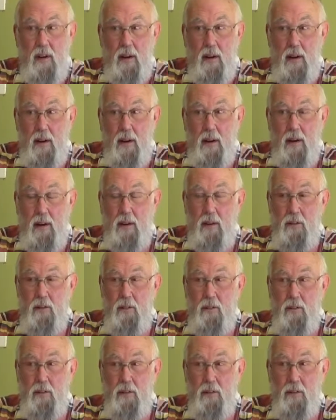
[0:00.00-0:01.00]

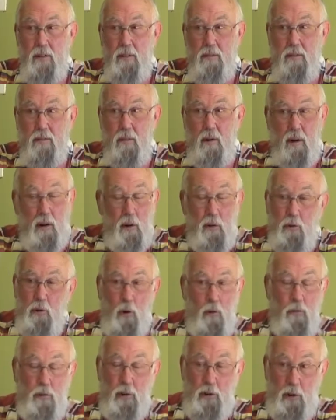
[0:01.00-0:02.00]
And I don't
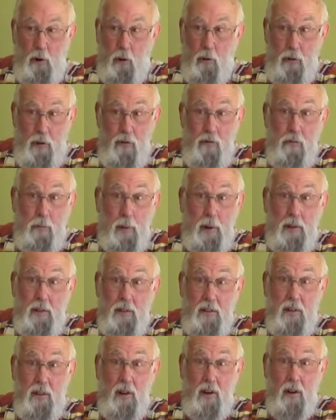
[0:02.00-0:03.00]
know if you know this, but
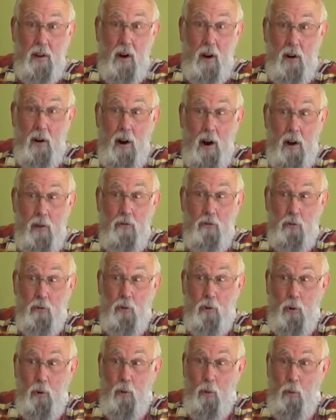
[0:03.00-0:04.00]
our high
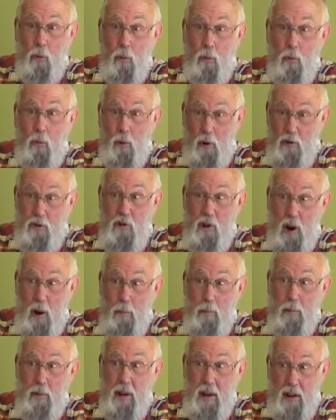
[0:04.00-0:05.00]
school
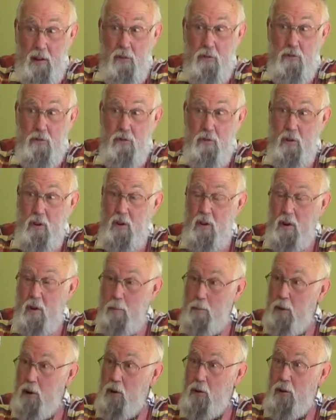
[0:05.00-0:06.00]
woodshop kids
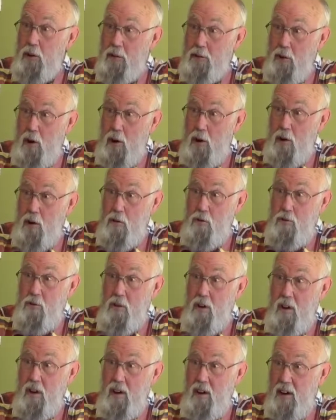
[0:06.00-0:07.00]
build
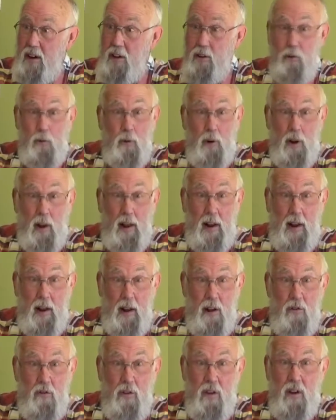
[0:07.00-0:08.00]
guitars and
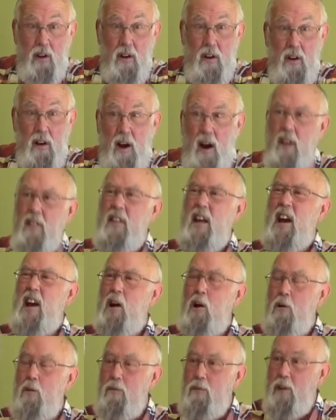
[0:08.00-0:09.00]
ukuleles, and they
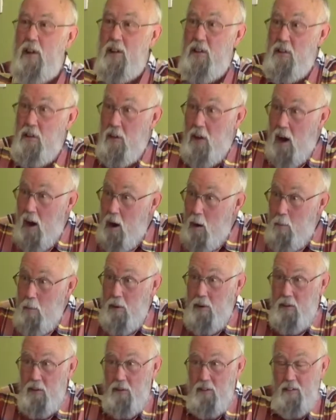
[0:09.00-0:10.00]
are
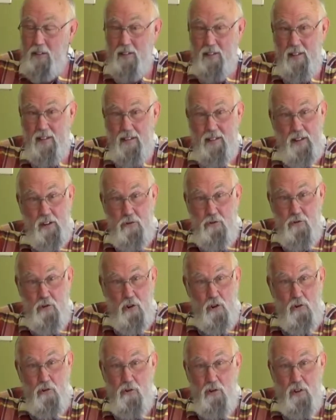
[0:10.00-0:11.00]
phenomenal. You
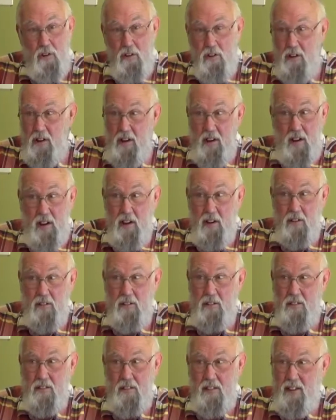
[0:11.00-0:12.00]
just can't,
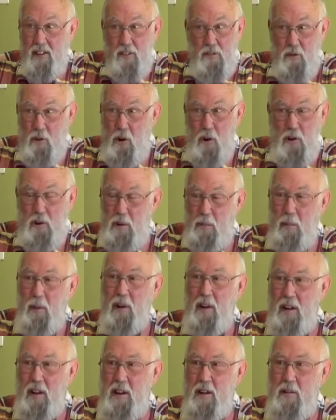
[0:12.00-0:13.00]
it's hard to
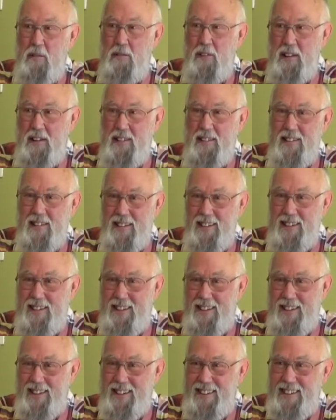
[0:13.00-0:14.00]
believe that
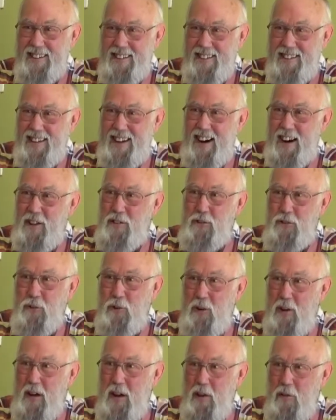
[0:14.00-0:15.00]
high
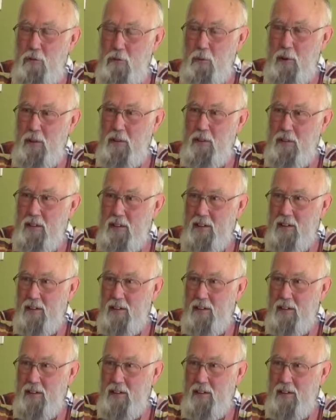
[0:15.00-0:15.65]
school kids with